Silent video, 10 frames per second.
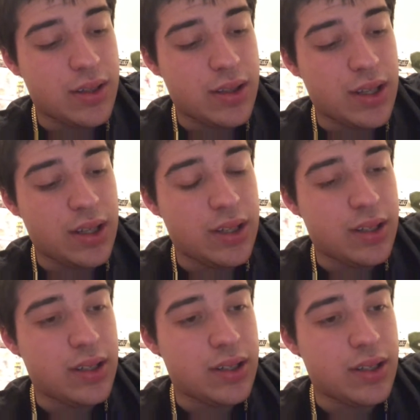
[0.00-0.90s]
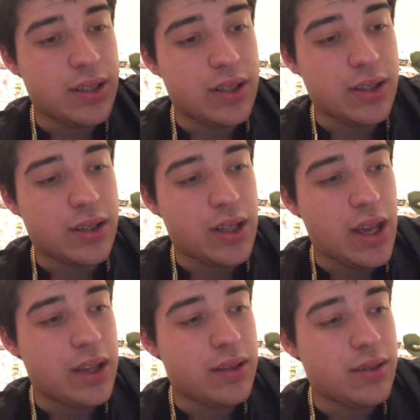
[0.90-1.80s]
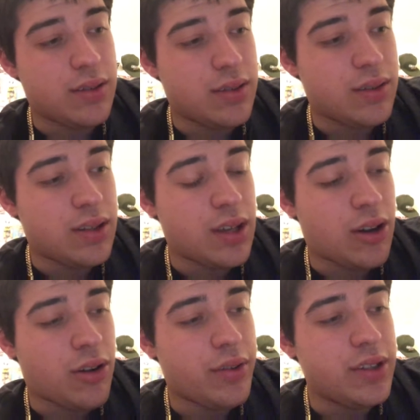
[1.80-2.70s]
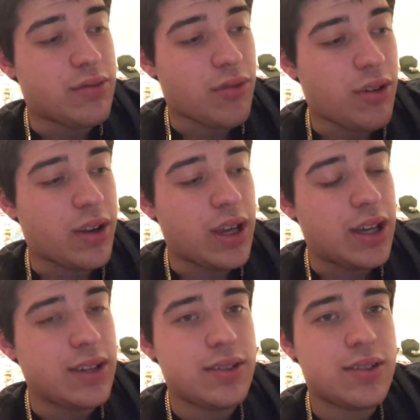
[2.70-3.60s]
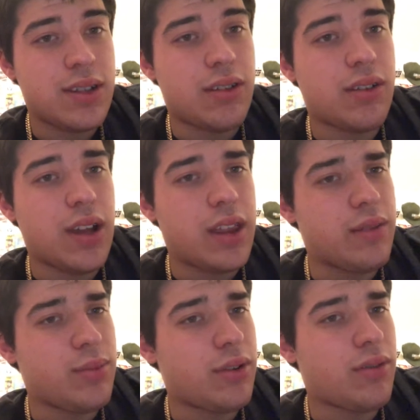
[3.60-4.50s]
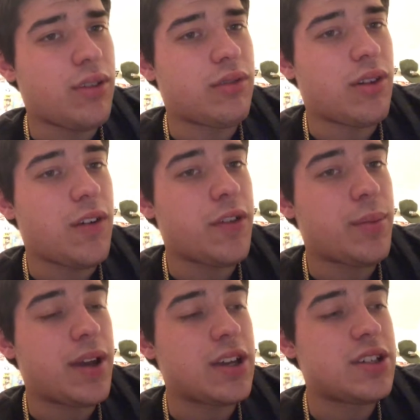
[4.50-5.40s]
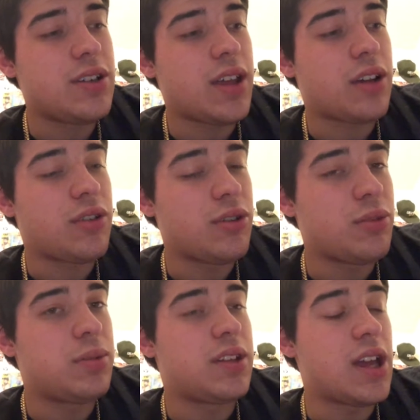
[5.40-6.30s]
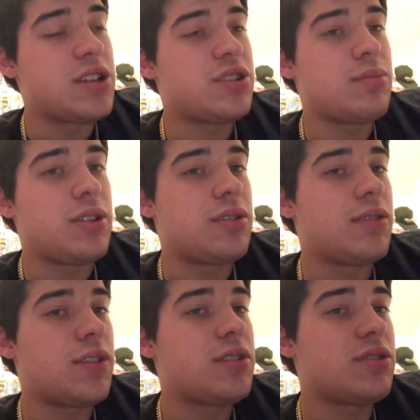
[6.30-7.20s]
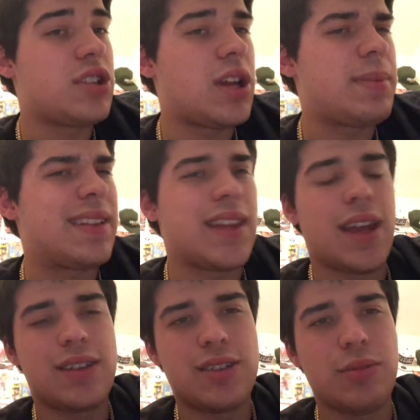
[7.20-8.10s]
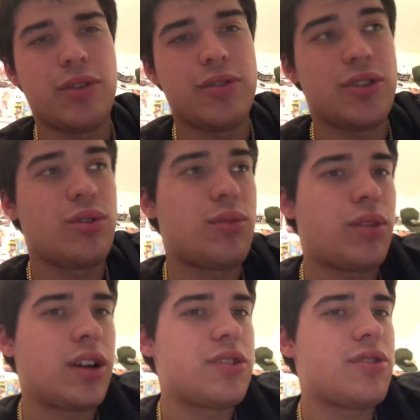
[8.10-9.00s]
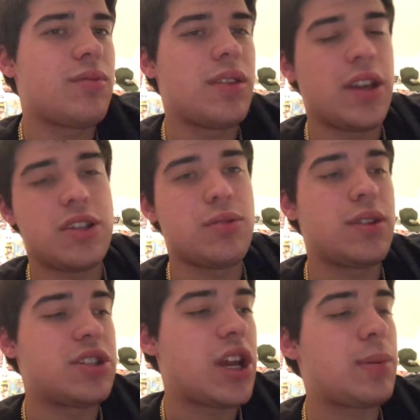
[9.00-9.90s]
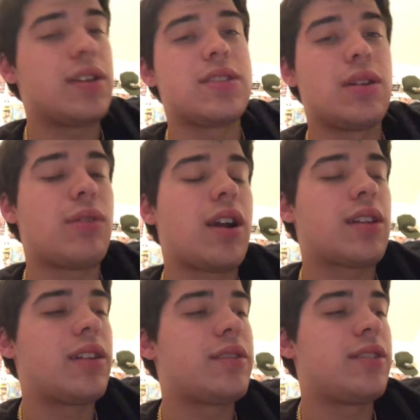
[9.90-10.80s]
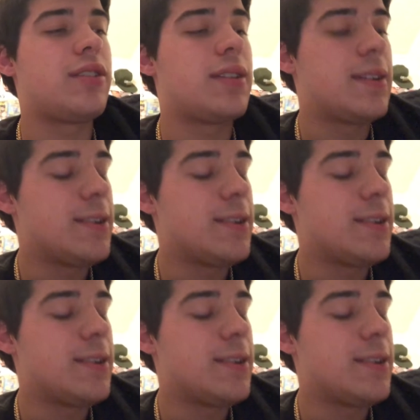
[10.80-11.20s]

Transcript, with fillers: they let all these Raw guys that are have been on Raw and Raw for the past year that could have potentially been Universal Champion, like Samoa Joe or Braun Strowman, they should have been champion instead of Brock Lesnar.